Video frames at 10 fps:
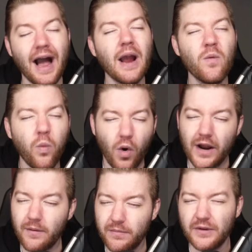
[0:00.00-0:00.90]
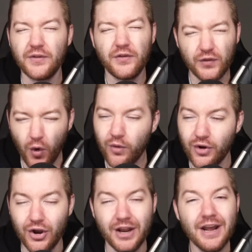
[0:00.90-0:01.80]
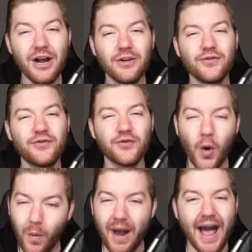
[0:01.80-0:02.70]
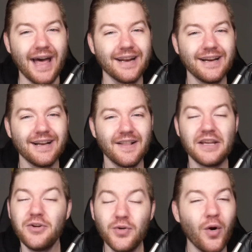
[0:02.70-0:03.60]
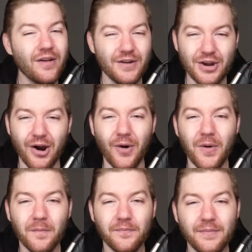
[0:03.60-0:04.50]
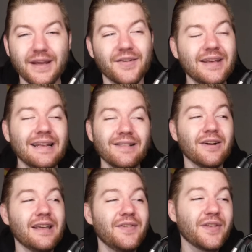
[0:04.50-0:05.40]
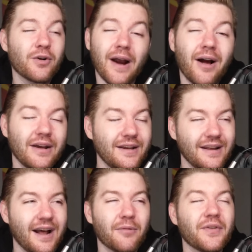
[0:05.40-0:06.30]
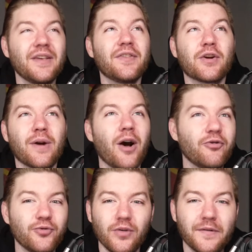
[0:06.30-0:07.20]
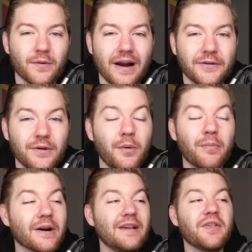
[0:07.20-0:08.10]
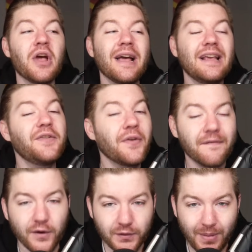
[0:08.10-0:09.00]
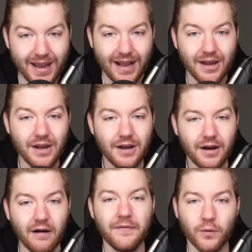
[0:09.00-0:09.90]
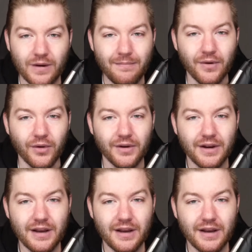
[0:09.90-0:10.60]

I want him to be so good, so bad. Like you don't even know because he look he's the crown. I don't want to say he's the crown jewel of the Rockets rebuild, but he's the, he's the first pick of the rebuild.